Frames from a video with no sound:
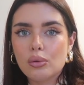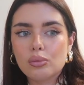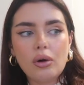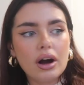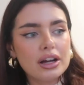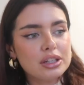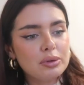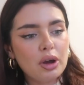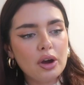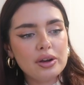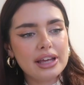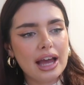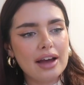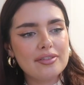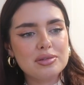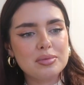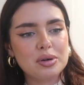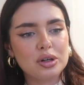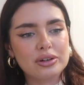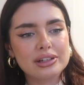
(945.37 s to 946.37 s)
Why do we only
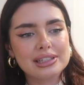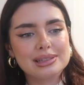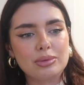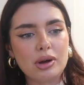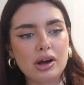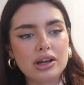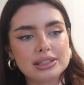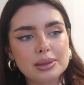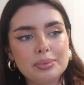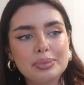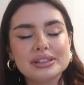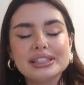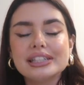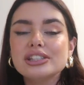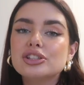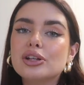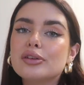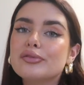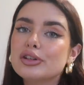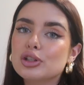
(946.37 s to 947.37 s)
have them at Christmas?
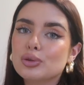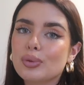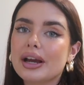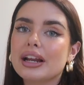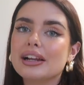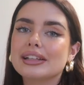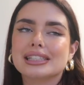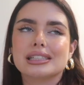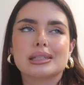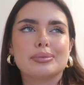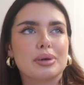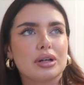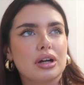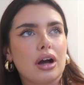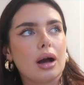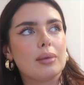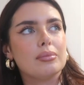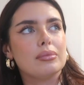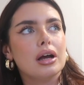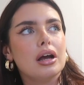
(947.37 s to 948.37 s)
Petition for Twiglets to
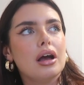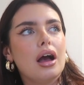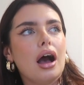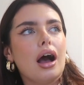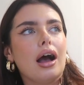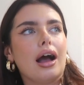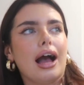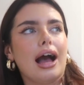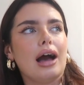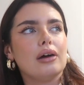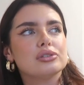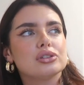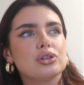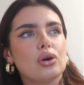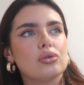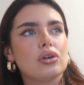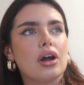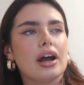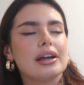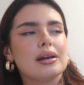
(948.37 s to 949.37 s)
become a
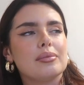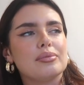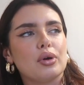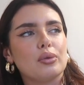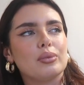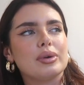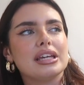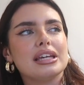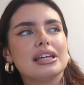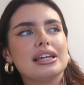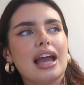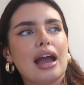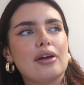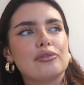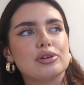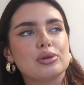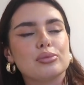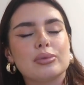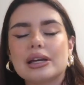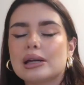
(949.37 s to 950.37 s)
household item that we eat
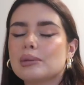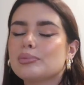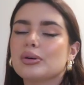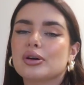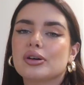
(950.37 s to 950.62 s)
every week,